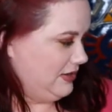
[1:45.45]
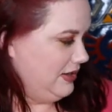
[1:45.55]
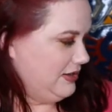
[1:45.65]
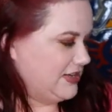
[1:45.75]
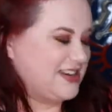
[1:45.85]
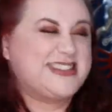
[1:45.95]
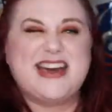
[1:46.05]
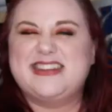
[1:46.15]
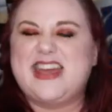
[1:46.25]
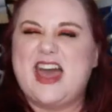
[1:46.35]
but I
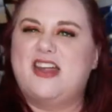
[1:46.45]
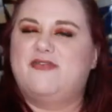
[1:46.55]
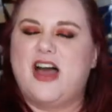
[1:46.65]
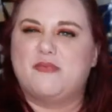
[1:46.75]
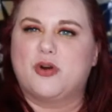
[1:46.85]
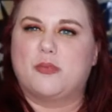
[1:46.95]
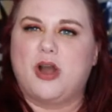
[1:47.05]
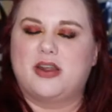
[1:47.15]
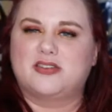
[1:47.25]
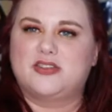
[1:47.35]
decided to add five more
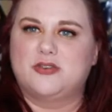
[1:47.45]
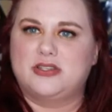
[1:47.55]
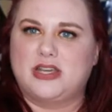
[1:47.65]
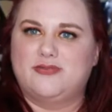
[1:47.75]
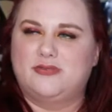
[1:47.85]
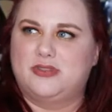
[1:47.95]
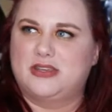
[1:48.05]
products to it to give